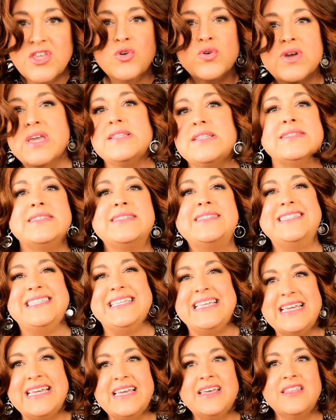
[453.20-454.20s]
you can
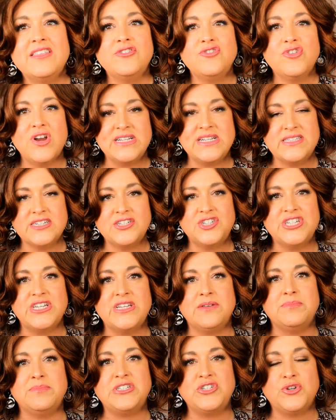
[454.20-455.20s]
see the
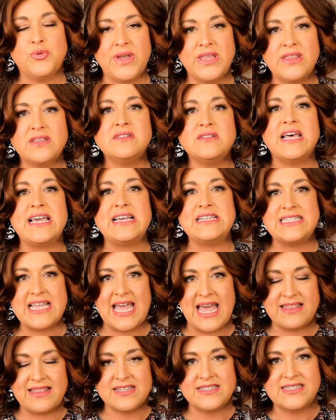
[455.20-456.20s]
transition between the
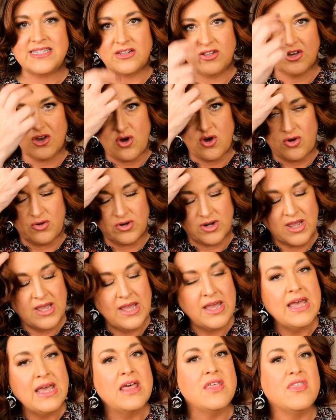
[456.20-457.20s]
lace and the silicone.
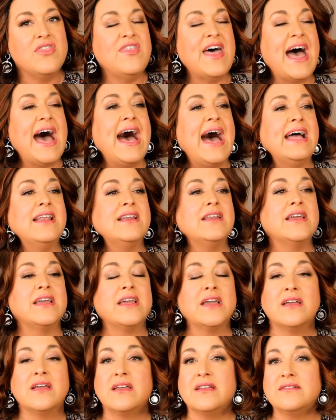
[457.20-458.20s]
That
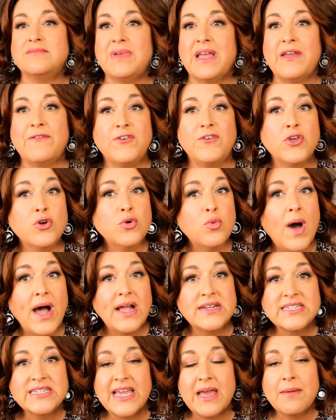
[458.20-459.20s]
if you
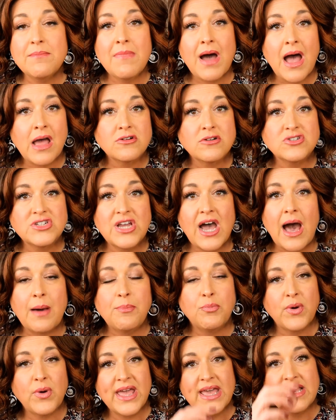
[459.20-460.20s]
want to get mono
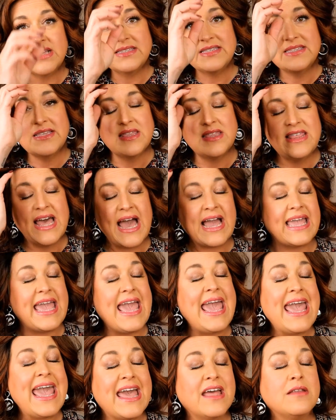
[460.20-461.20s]
top wigs, that
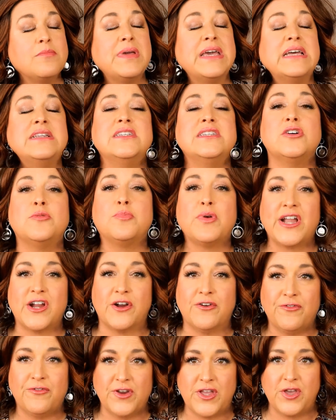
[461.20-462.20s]
can't be a deal
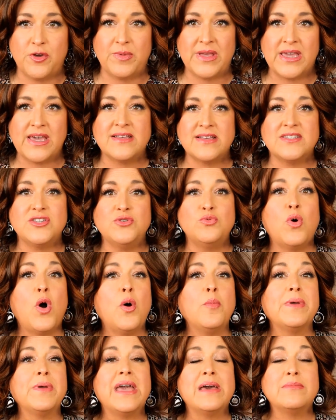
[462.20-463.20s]
breaker for you because you
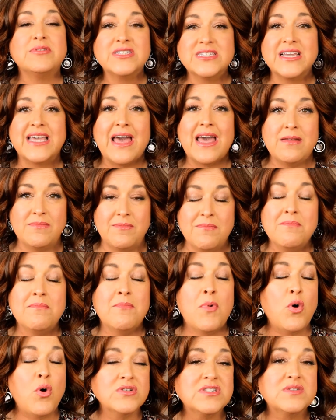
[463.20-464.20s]
won't be able to get
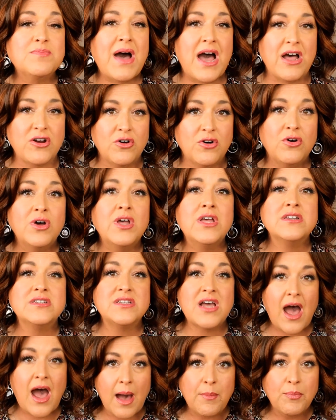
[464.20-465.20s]
most mono
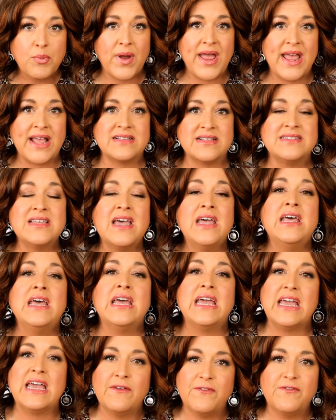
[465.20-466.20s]
top wigs
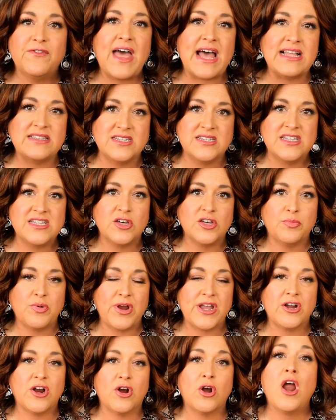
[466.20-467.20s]
if that's a deal
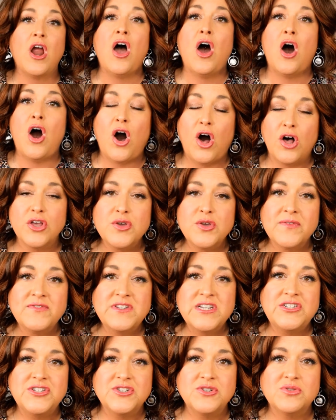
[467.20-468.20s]
breaker. All you
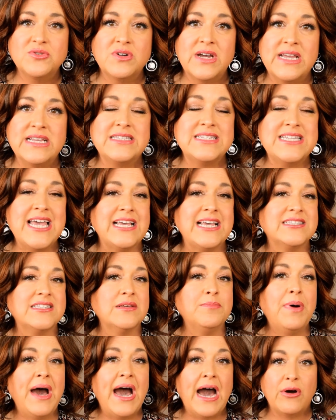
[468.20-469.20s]
have to do is take
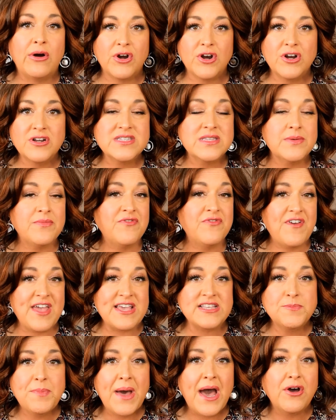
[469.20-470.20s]
some powder, some
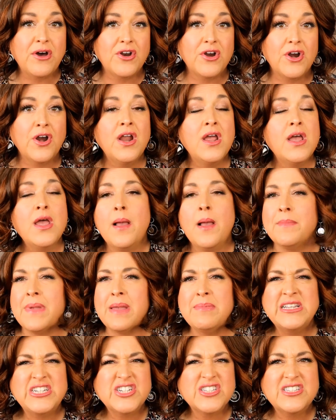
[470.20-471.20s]
face powder,
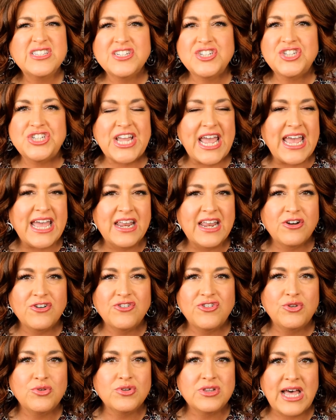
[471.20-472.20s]
maybe just a shade
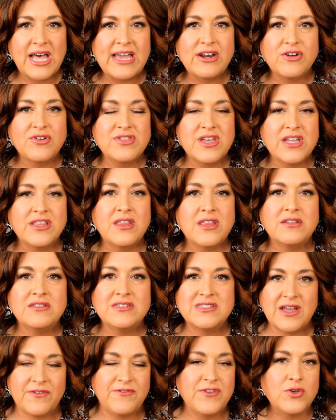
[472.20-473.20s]
or two lighter than the
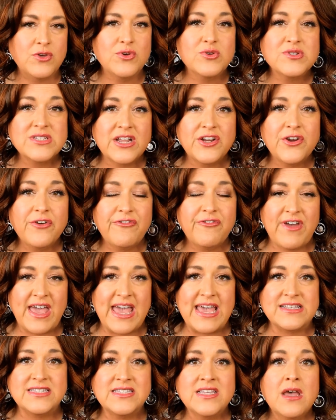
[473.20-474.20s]
stuff you use on your
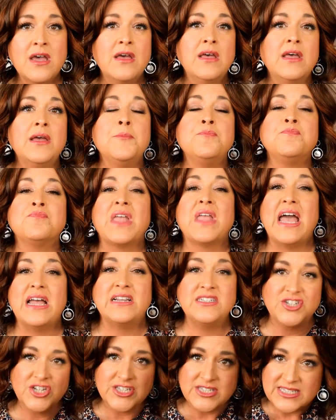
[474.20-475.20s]
face,
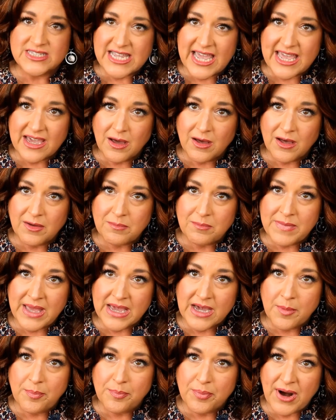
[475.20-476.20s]
and just take a
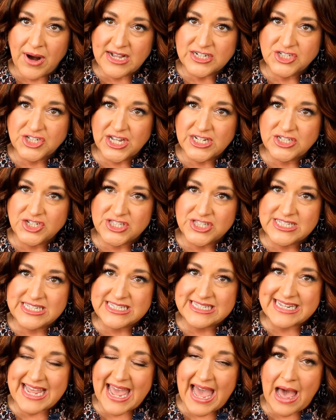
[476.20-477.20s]
makeup brush and
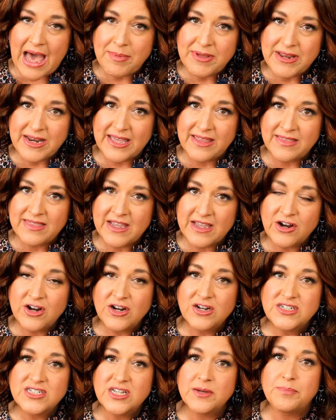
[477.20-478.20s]
just dab it in
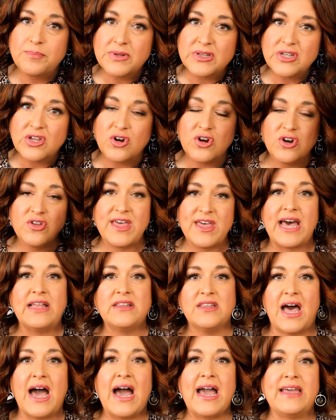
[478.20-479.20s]
there to blur
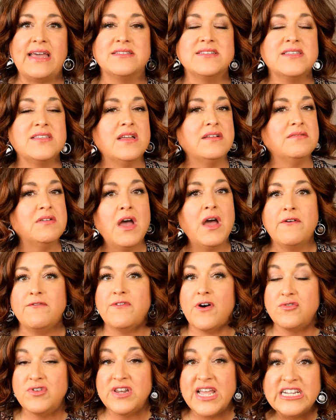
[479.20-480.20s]
that line
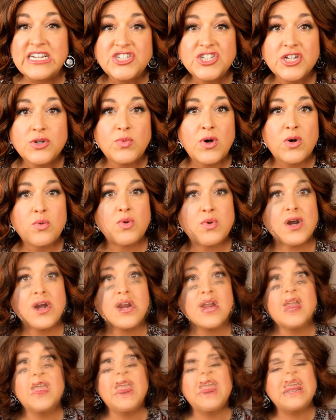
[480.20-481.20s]
foundation will
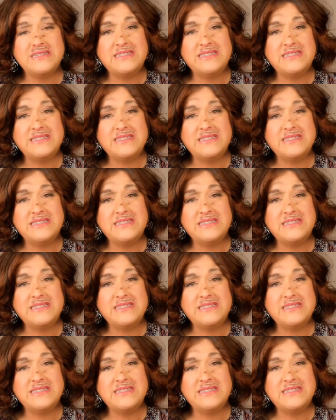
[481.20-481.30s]
work. it's